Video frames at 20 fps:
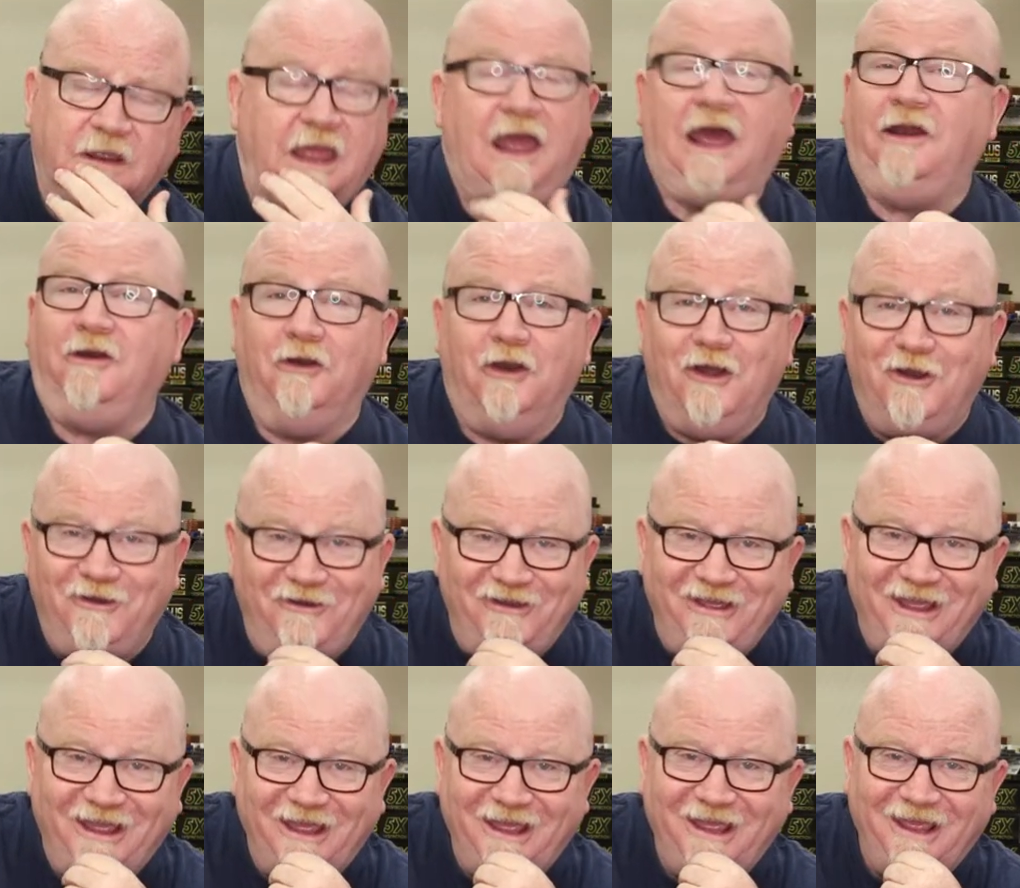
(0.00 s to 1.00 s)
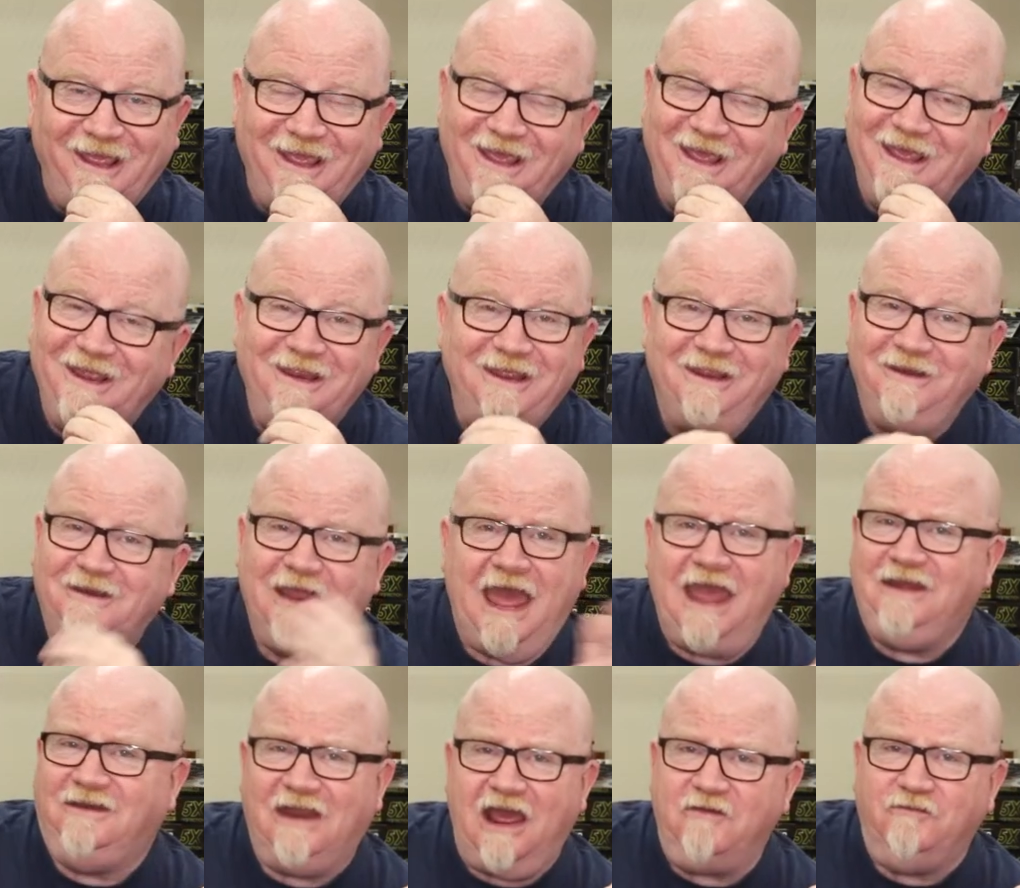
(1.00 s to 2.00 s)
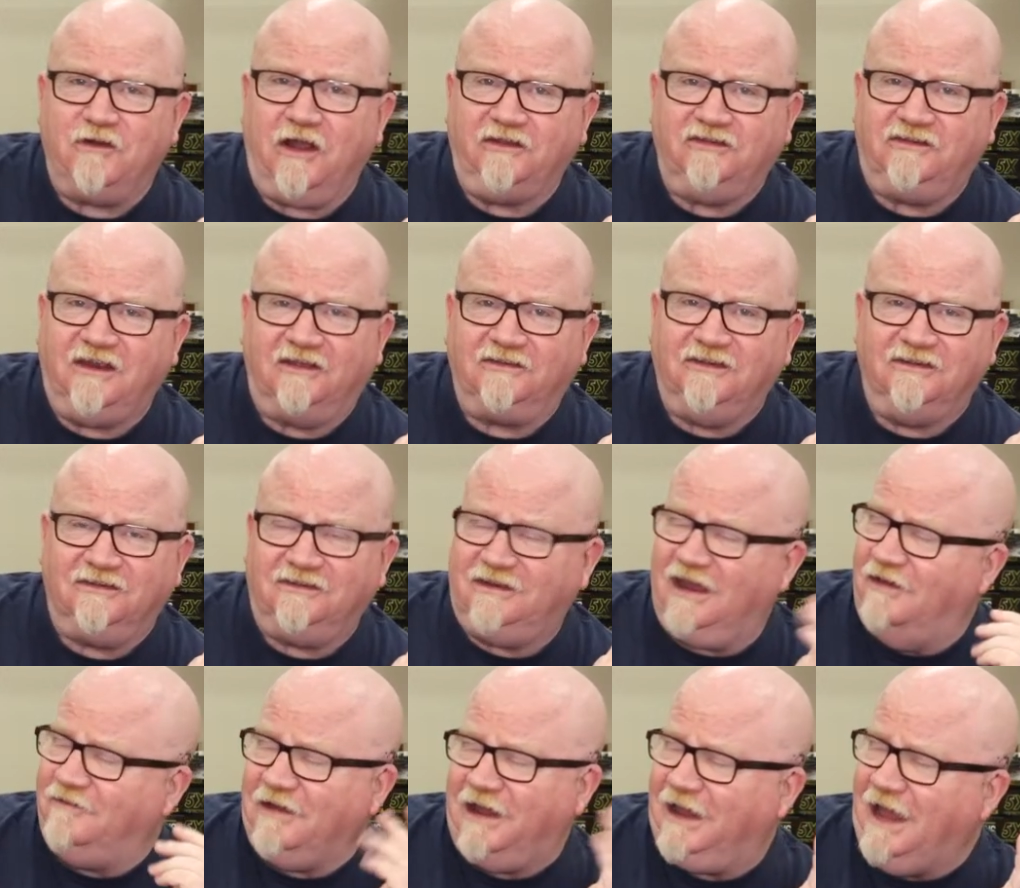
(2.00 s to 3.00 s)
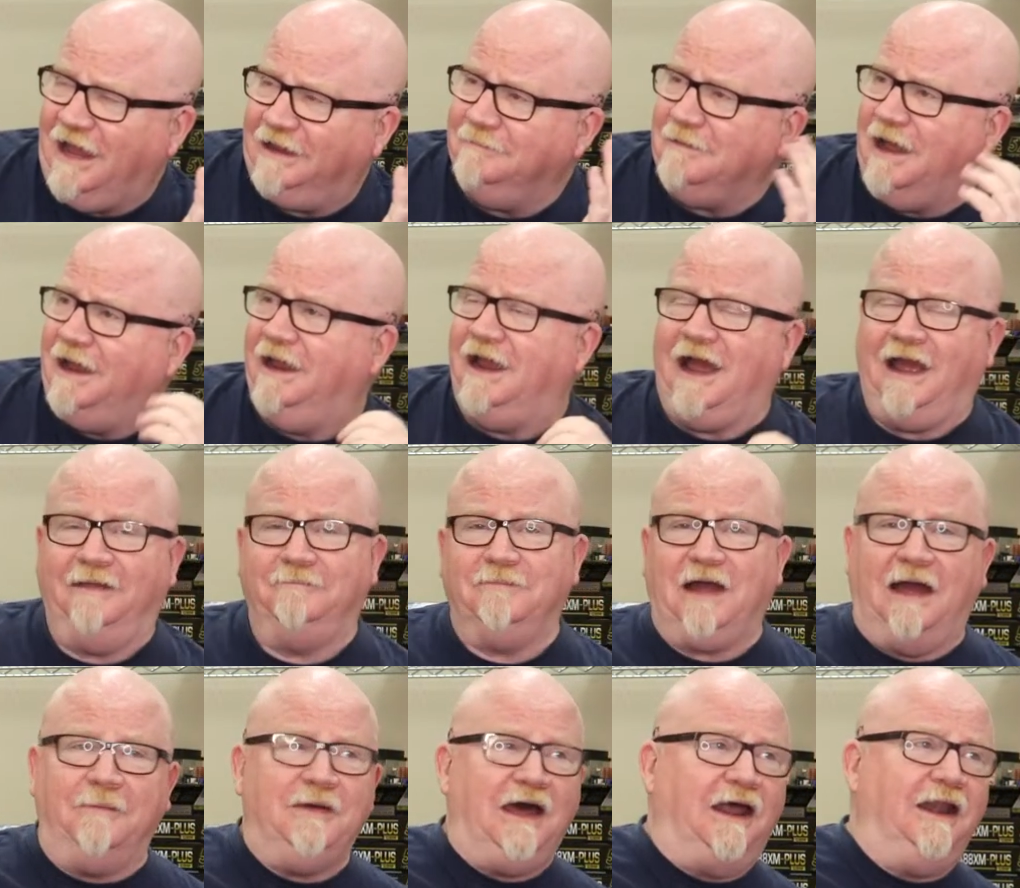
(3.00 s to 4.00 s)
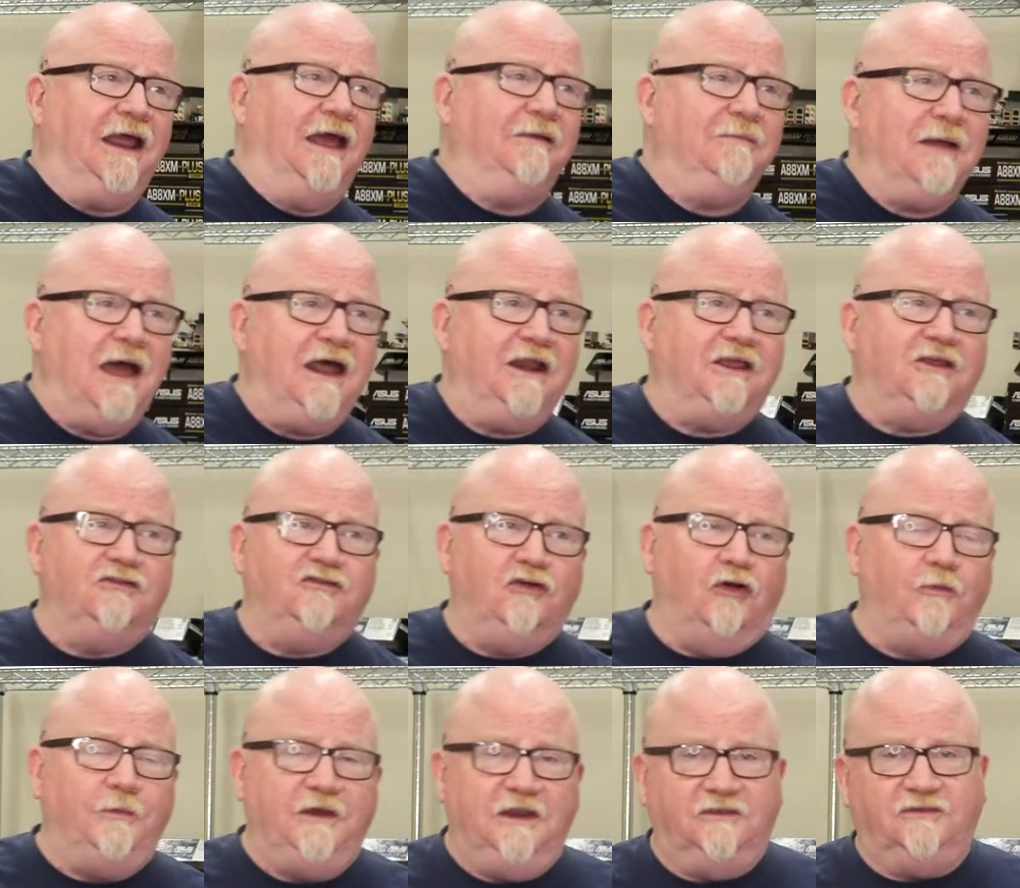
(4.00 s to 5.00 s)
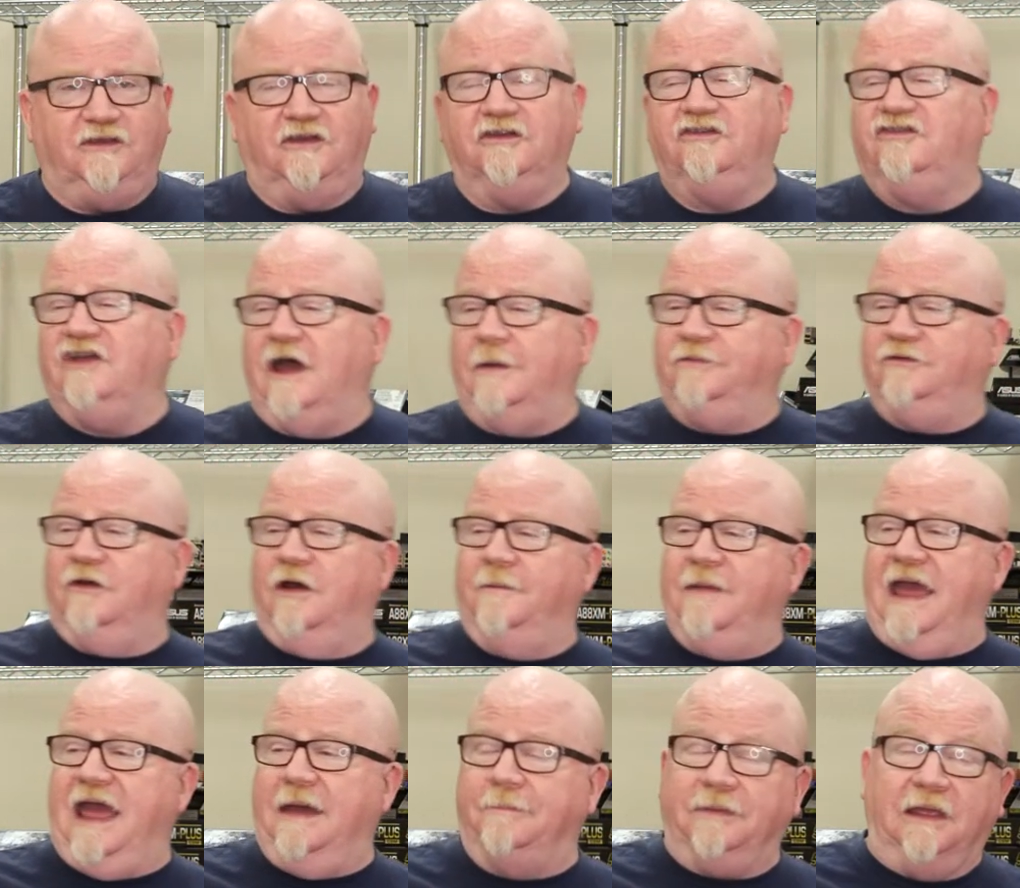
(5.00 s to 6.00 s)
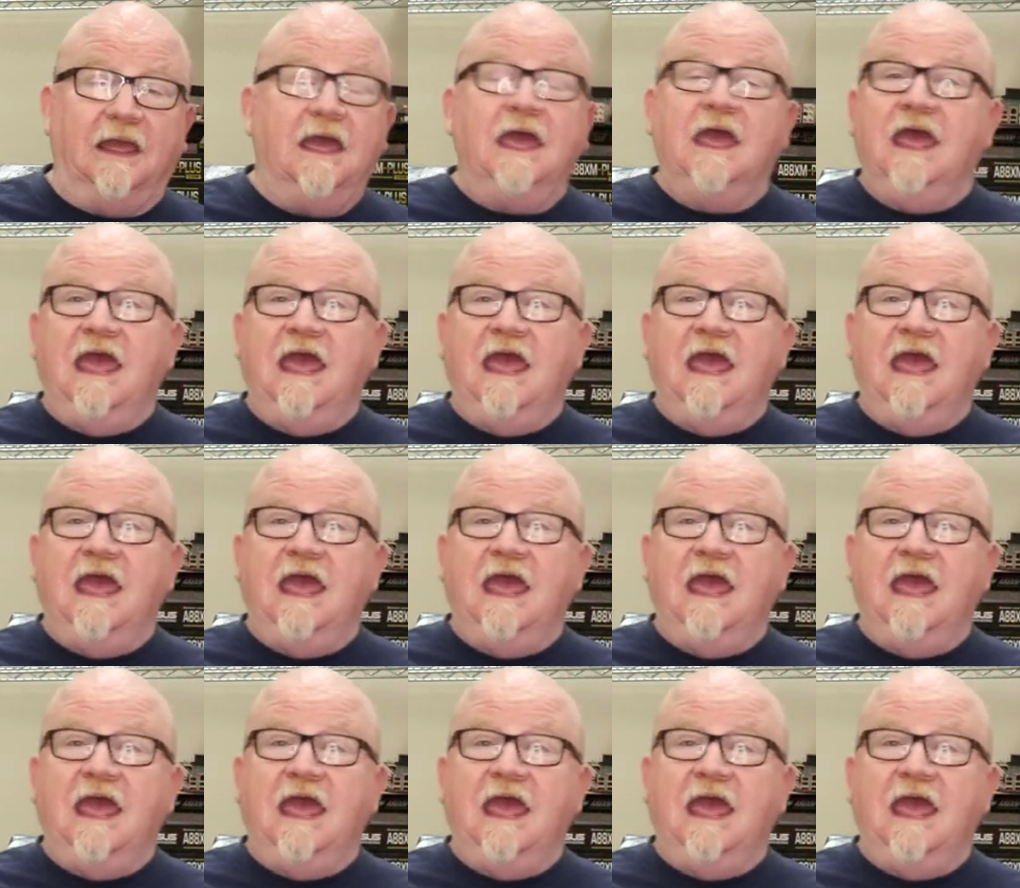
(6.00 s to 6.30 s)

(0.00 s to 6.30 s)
I don't know. Hey, Dave Rush does this stuff. I, I, I, I'm, out, I'm out of control, but he does a good job, so I'm happy.